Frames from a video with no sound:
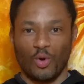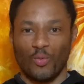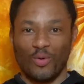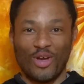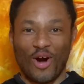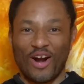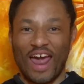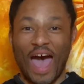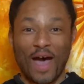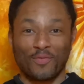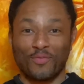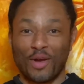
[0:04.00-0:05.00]
We are
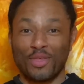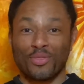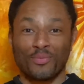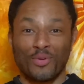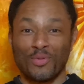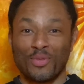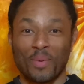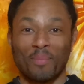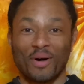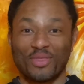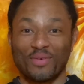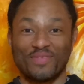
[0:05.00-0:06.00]
halfway through the
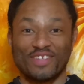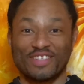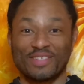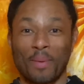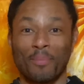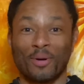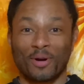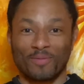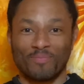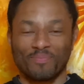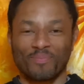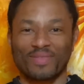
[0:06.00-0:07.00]
month of December,
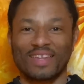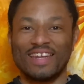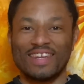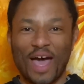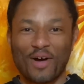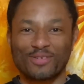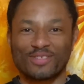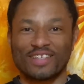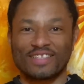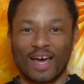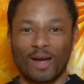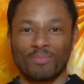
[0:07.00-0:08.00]
and now is the
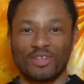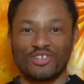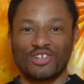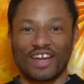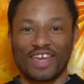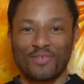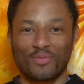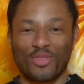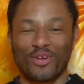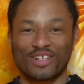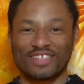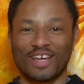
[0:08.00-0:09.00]
time to check in with
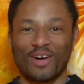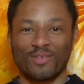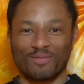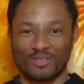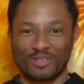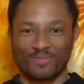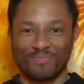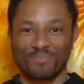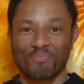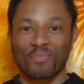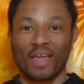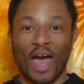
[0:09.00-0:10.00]
ourselves.
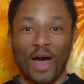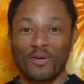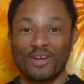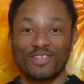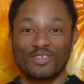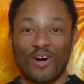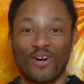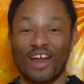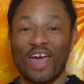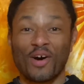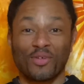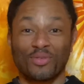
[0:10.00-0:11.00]
How is our
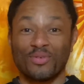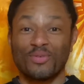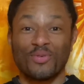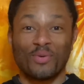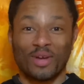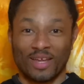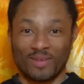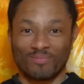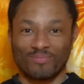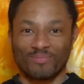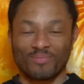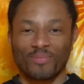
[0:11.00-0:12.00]
health doing?
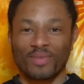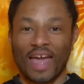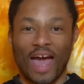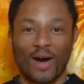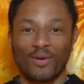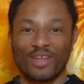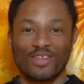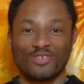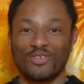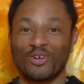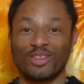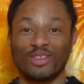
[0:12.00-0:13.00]
How is
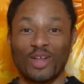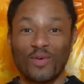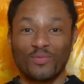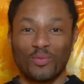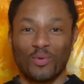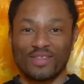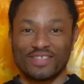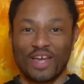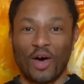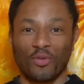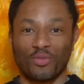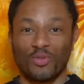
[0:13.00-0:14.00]
your loved one's
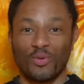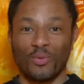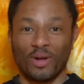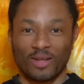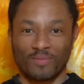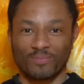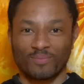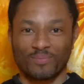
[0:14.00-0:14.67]
health doing?